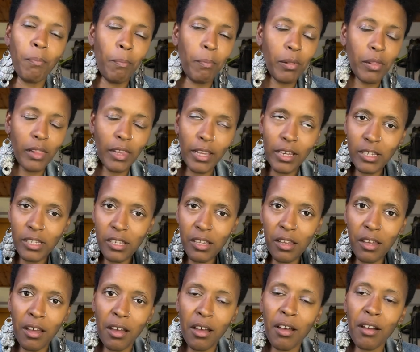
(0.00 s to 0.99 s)

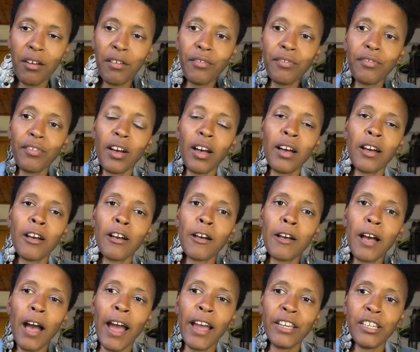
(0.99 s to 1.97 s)
plenty of
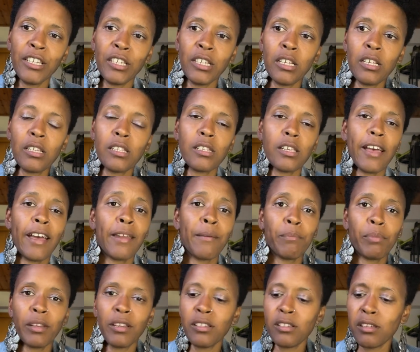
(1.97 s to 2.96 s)
ideas and
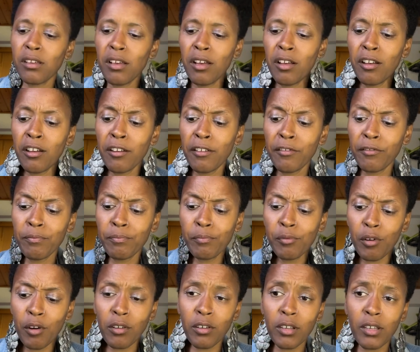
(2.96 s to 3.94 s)
plenty of
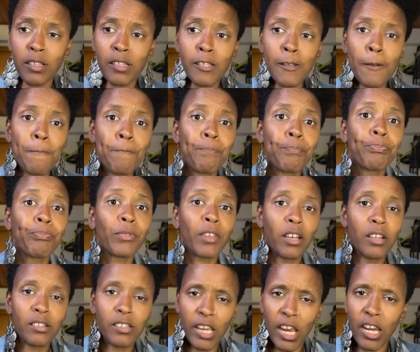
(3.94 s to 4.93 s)
products,
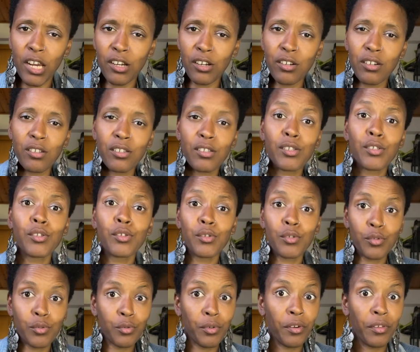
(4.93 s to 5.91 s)
containers to
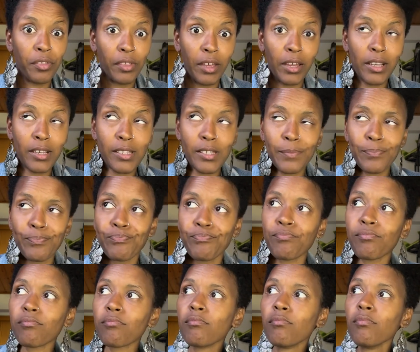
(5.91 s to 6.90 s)
store things
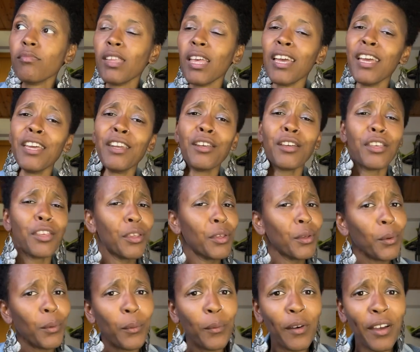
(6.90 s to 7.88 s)
in a
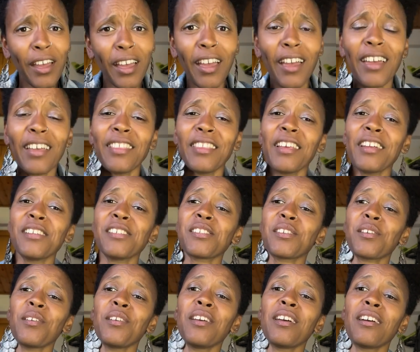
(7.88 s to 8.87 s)
cute way that
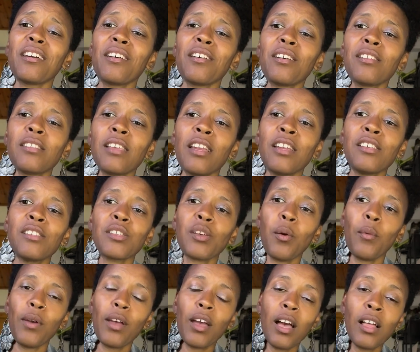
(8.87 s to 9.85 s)
is
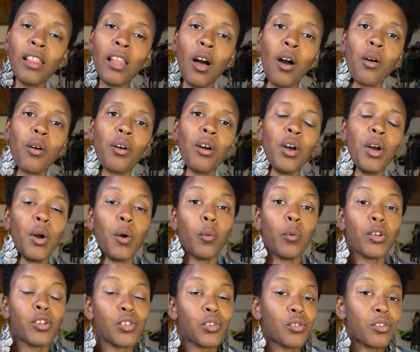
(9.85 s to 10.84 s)
going along
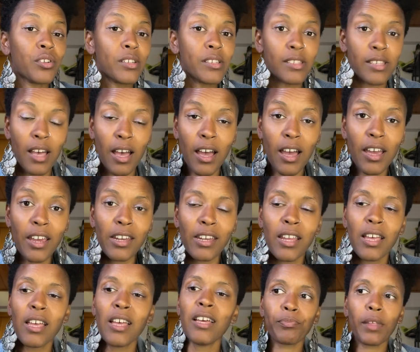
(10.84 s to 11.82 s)
with your design.
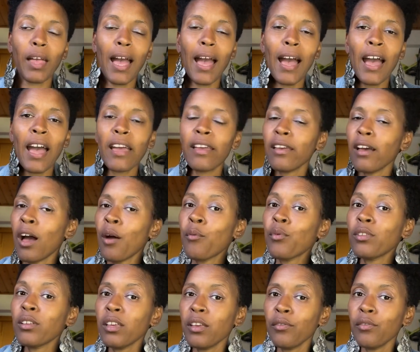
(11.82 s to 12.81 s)
I
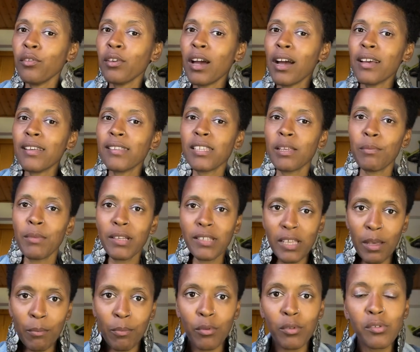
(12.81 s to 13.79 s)
will give you guys some
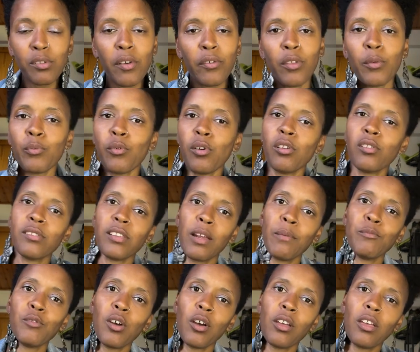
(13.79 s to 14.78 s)
examples of the products that
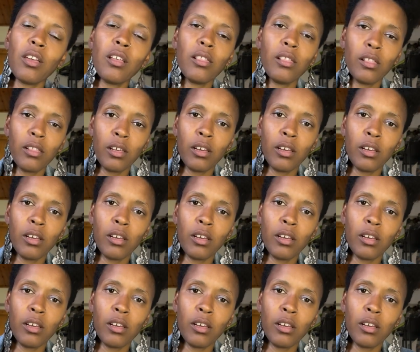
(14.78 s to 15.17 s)
I'm talking